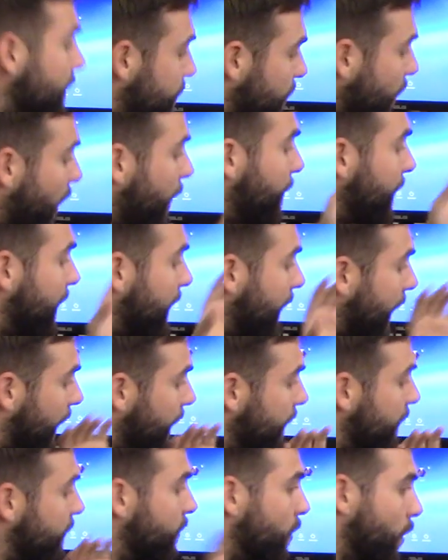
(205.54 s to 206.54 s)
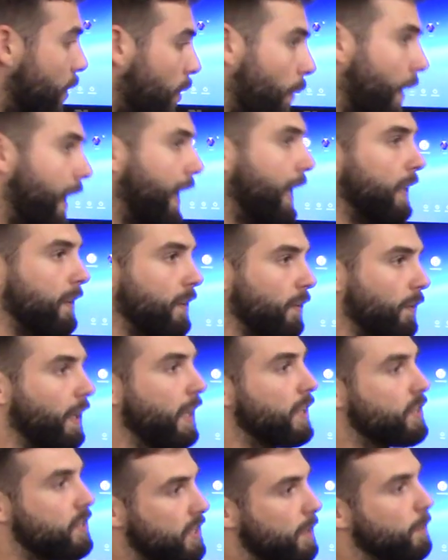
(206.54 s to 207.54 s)
Germany and Norway and the
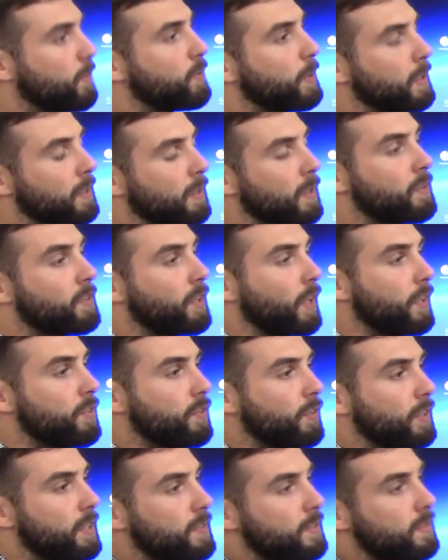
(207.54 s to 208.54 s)
relationship between those countries?